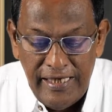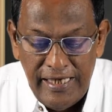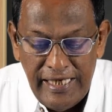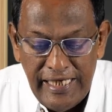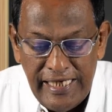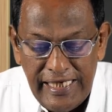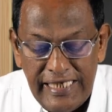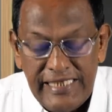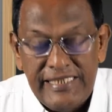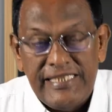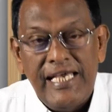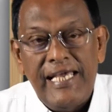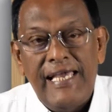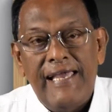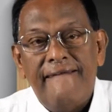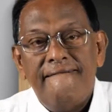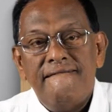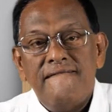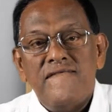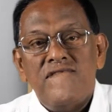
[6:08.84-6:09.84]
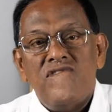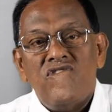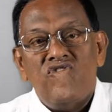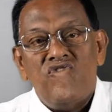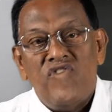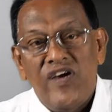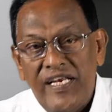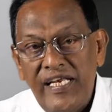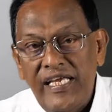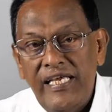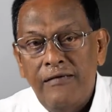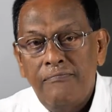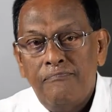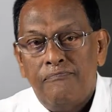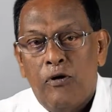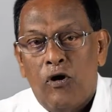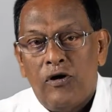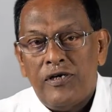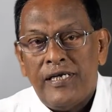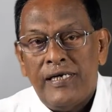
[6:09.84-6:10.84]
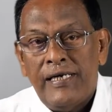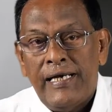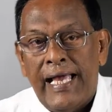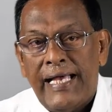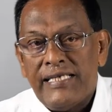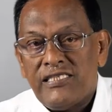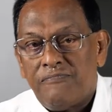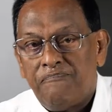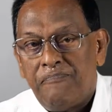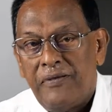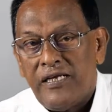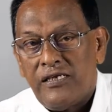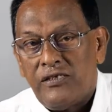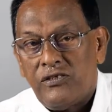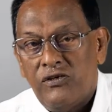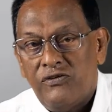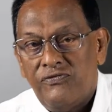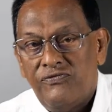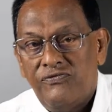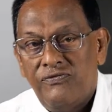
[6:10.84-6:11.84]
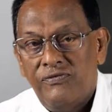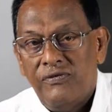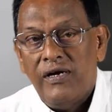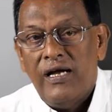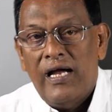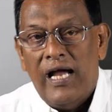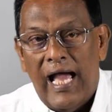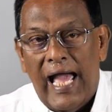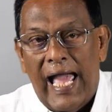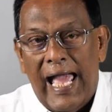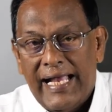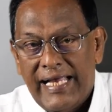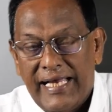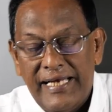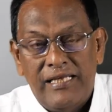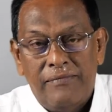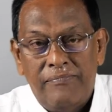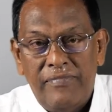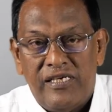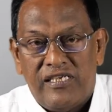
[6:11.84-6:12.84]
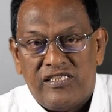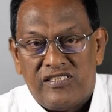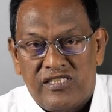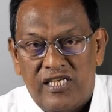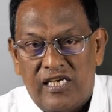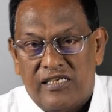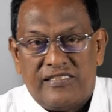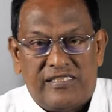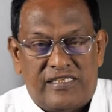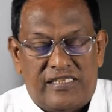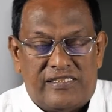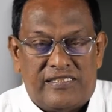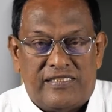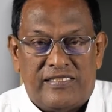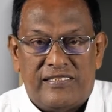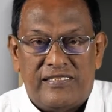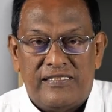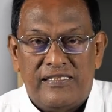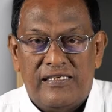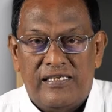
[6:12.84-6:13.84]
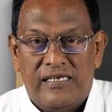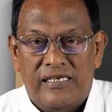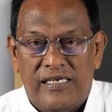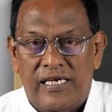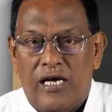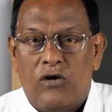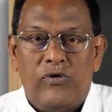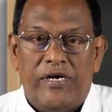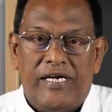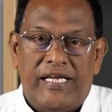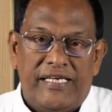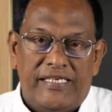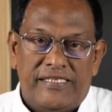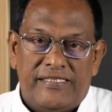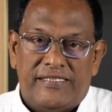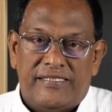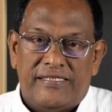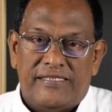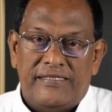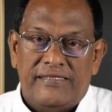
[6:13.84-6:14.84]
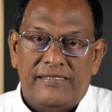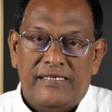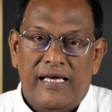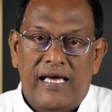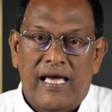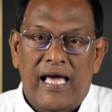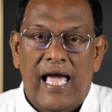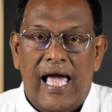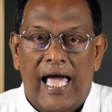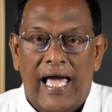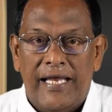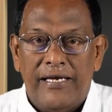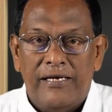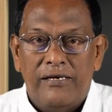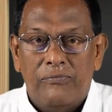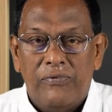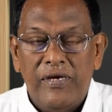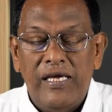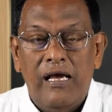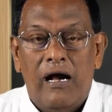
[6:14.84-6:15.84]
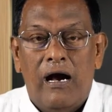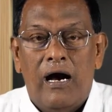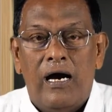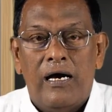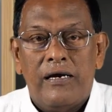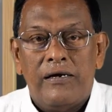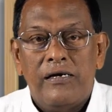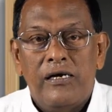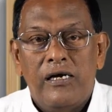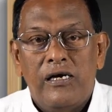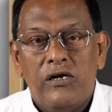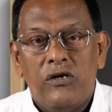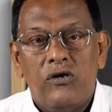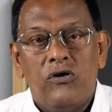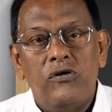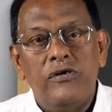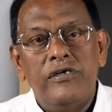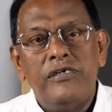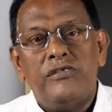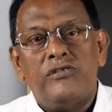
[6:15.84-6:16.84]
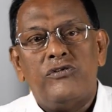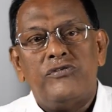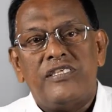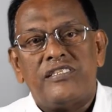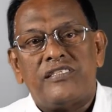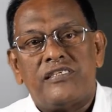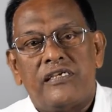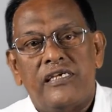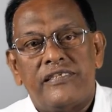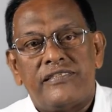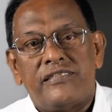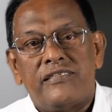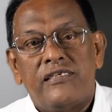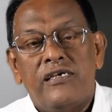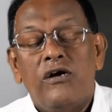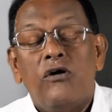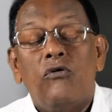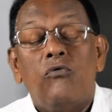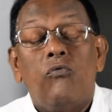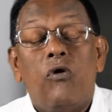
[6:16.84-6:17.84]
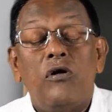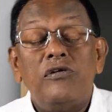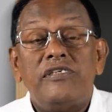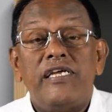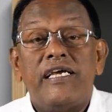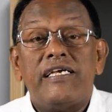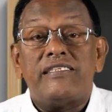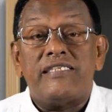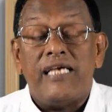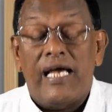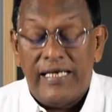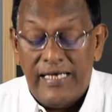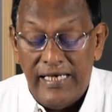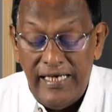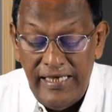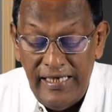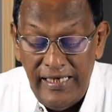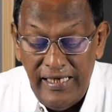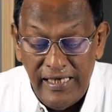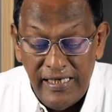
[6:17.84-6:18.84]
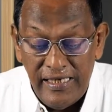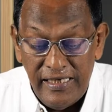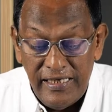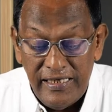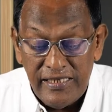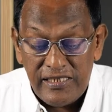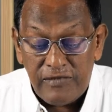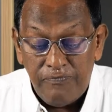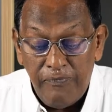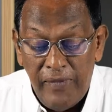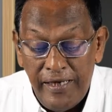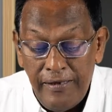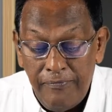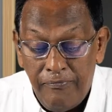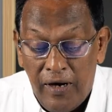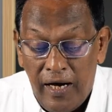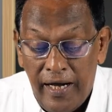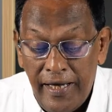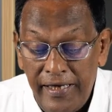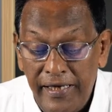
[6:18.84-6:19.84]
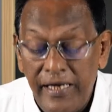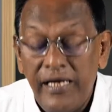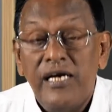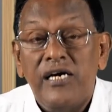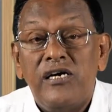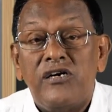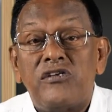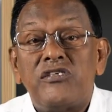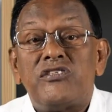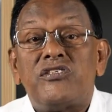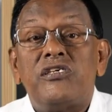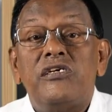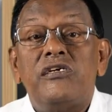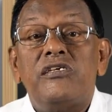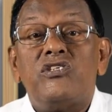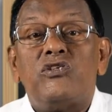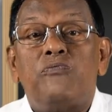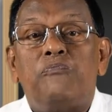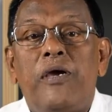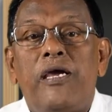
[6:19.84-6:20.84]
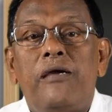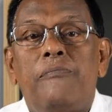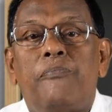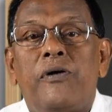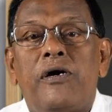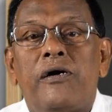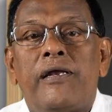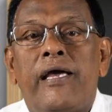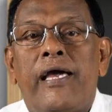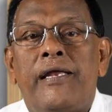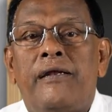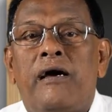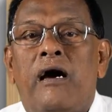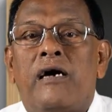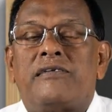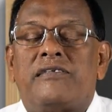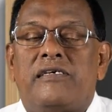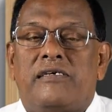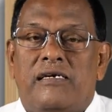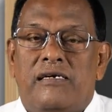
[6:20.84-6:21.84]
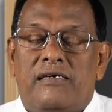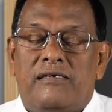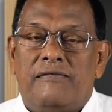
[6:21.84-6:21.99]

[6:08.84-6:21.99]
is a very important aspect of academic success nowadays, and we are going to discuss what exactly is meant by research paper and article.